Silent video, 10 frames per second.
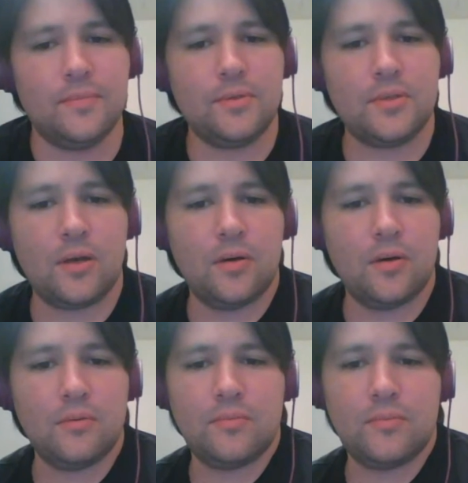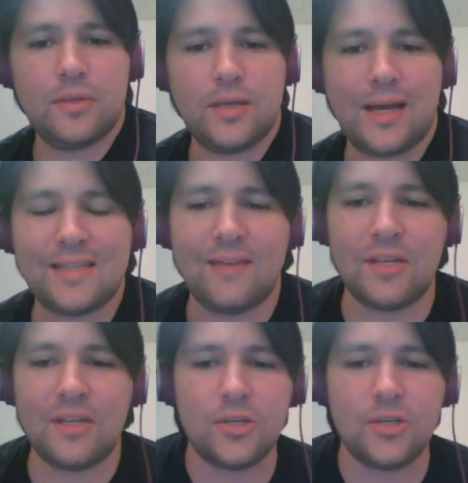So, you guys have
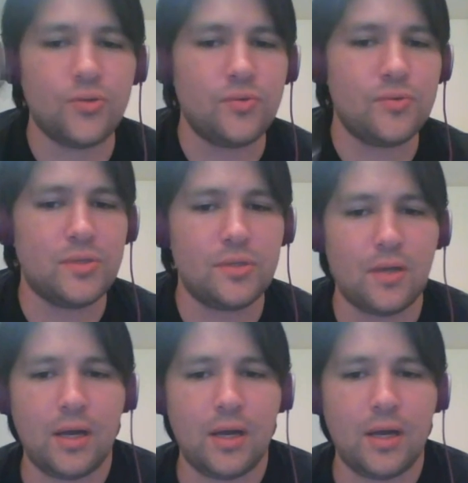any issues?